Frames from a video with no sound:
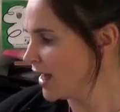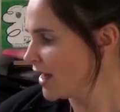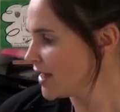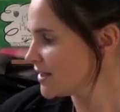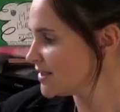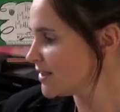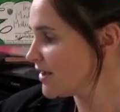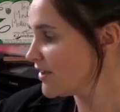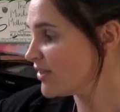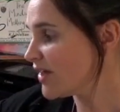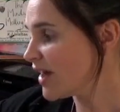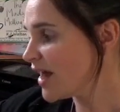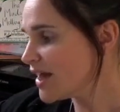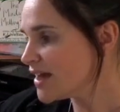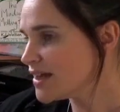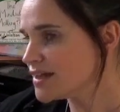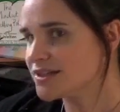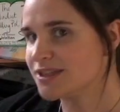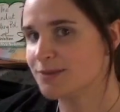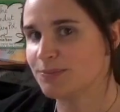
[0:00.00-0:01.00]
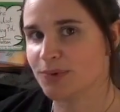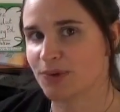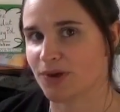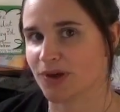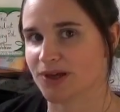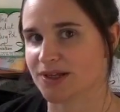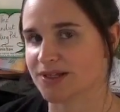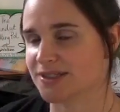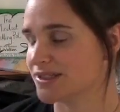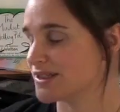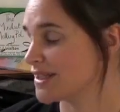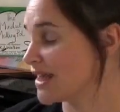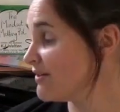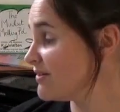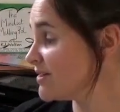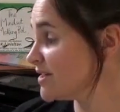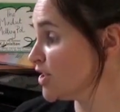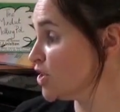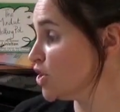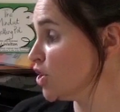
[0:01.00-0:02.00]
So that is the books. There
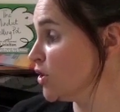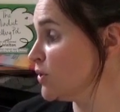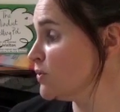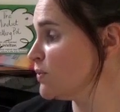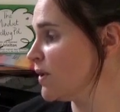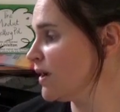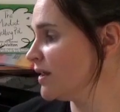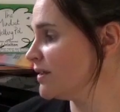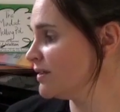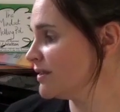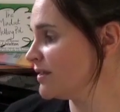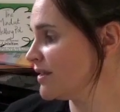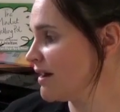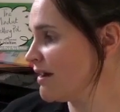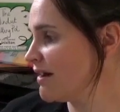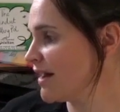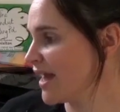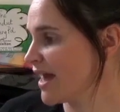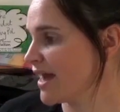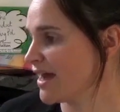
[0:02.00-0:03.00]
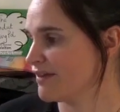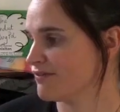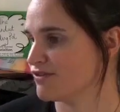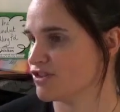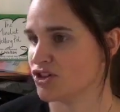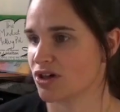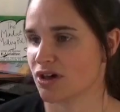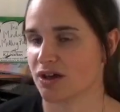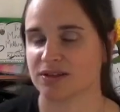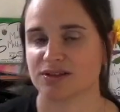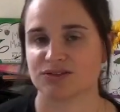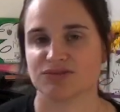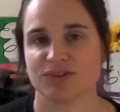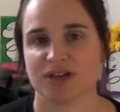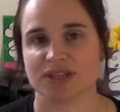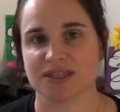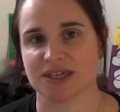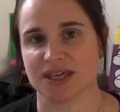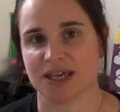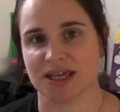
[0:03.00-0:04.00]
is a new one that I have just
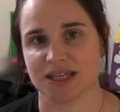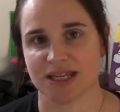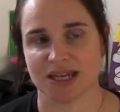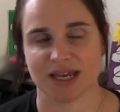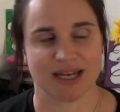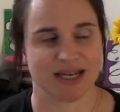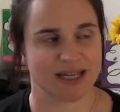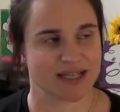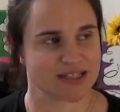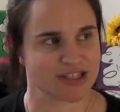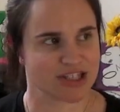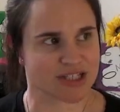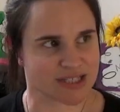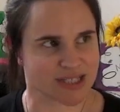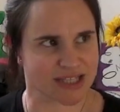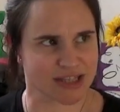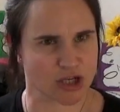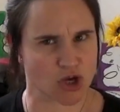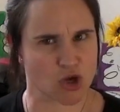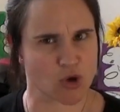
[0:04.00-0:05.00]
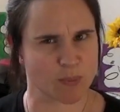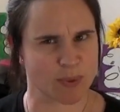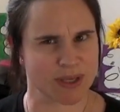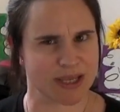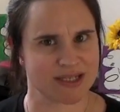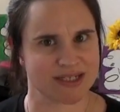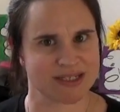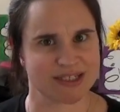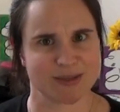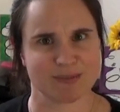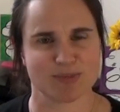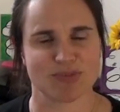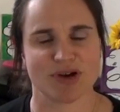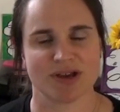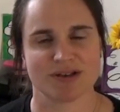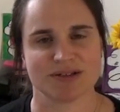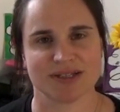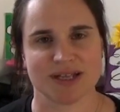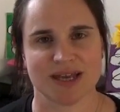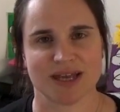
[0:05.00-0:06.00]
written, and it's just in the copy editing
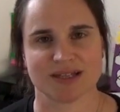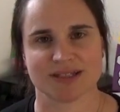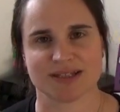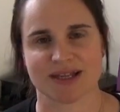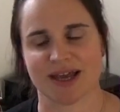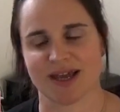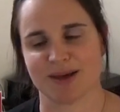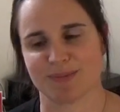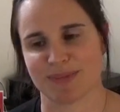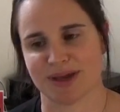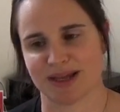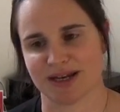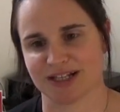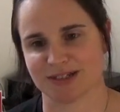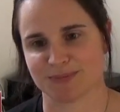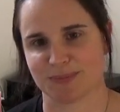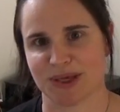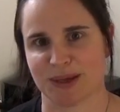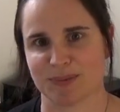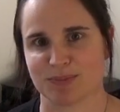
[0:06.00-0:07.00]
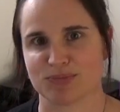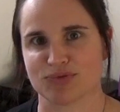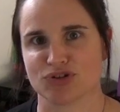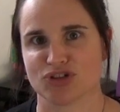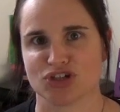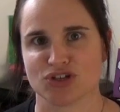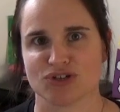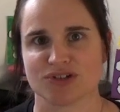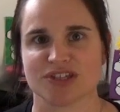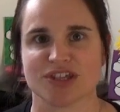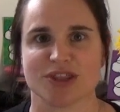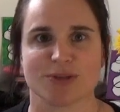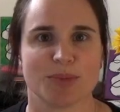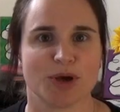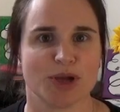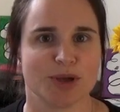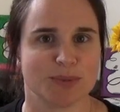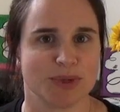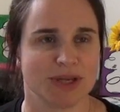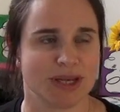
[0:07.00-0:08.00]
process and is being produced at the
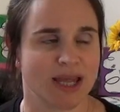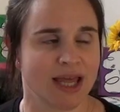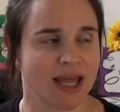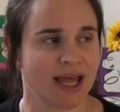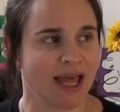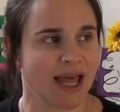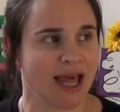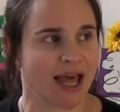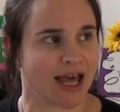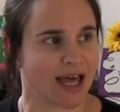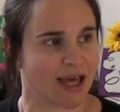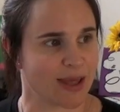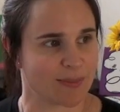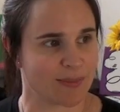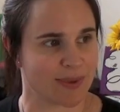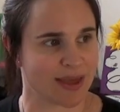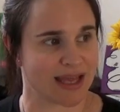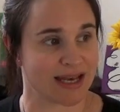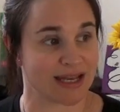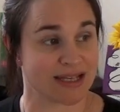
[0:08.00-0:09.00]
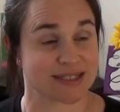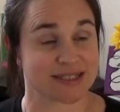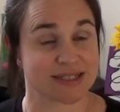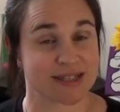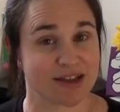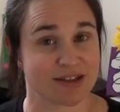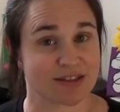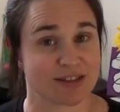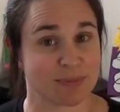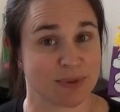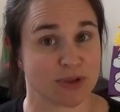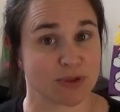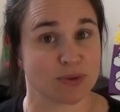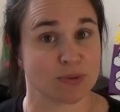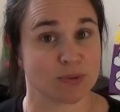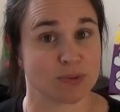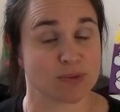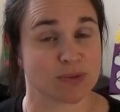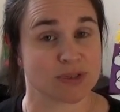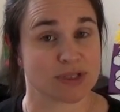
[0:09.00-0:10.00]
moment, and it's going to be
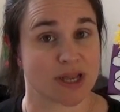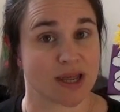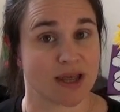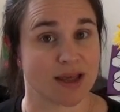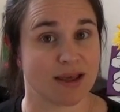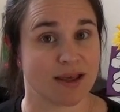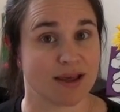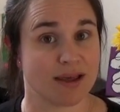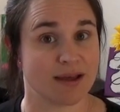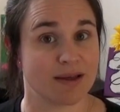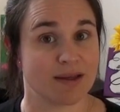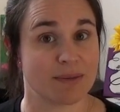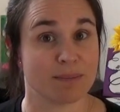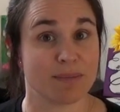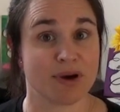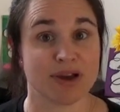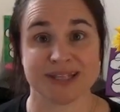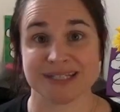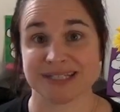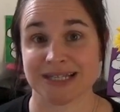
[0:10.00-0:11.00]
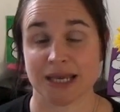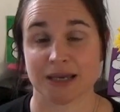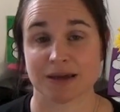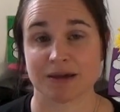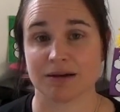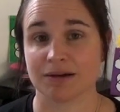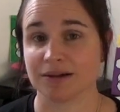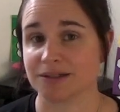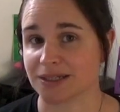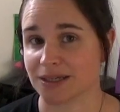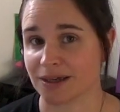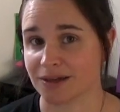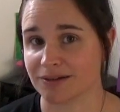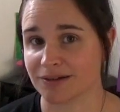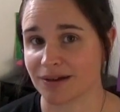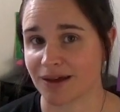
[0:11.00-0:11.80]
called Mindset Guardian.